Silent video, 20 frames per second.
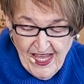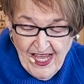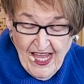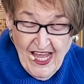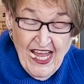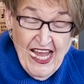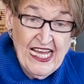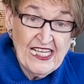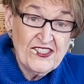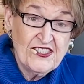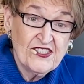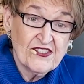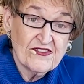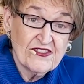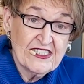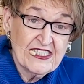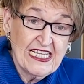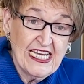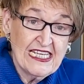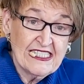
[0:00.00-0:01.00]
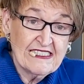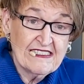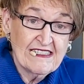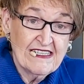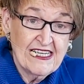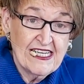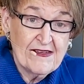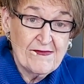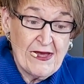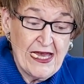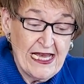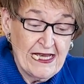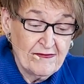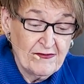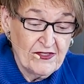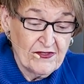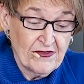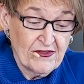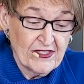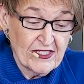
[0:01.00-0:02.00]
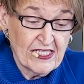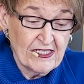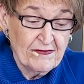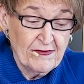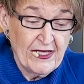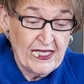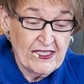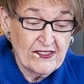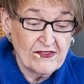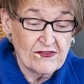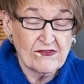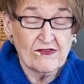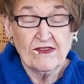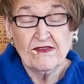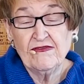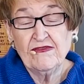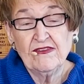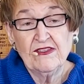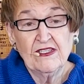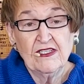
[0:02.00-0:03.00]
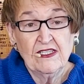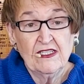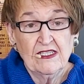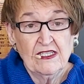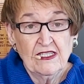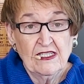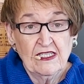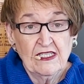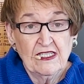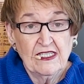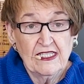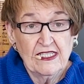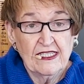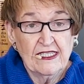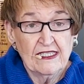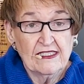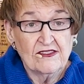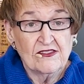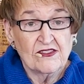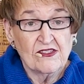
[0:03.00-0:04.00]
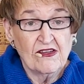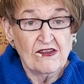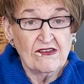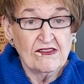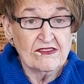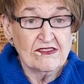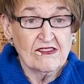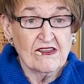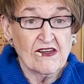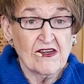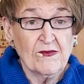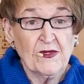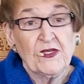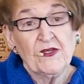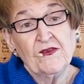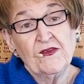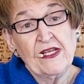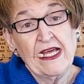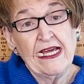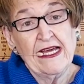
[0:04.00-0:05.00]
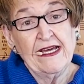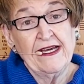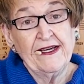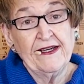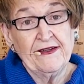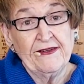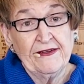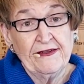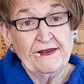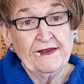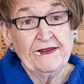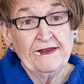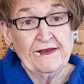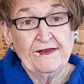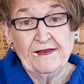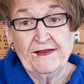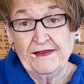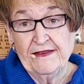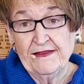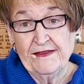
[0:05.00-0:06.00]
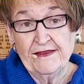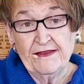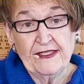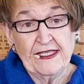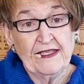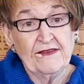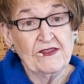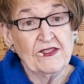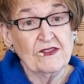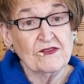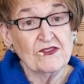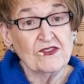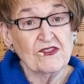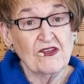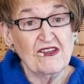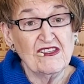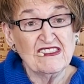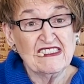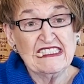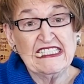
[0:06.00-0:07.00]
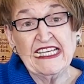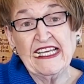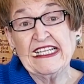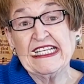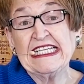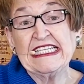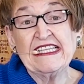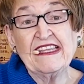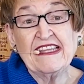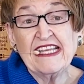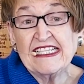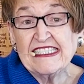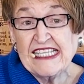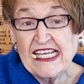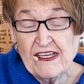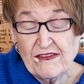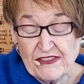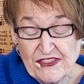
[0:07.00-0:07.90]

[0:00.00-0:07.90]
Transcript: And during that time, Abner, the commander of Saul's army, who now, even though Saul's dead, that's how it's